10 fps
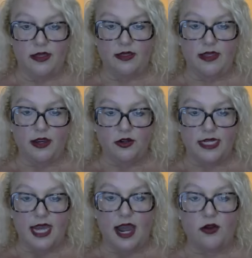that
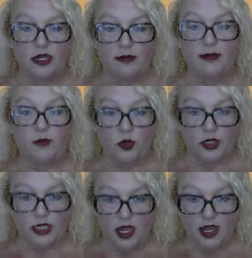there's now going to be more
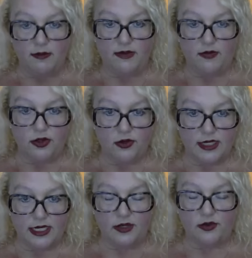time before those
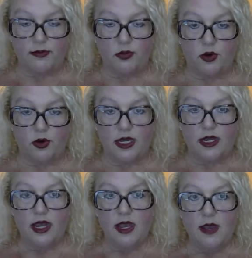things are reported
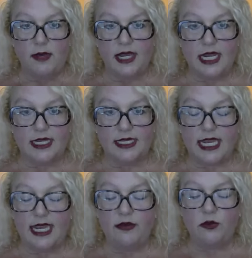because
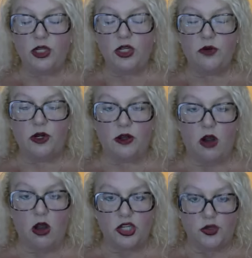even when you are
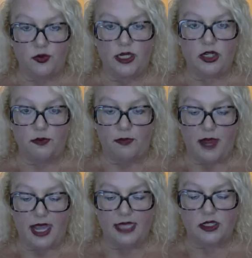doing your
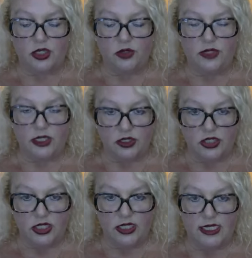best due
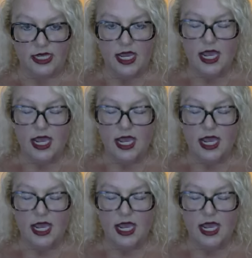diligence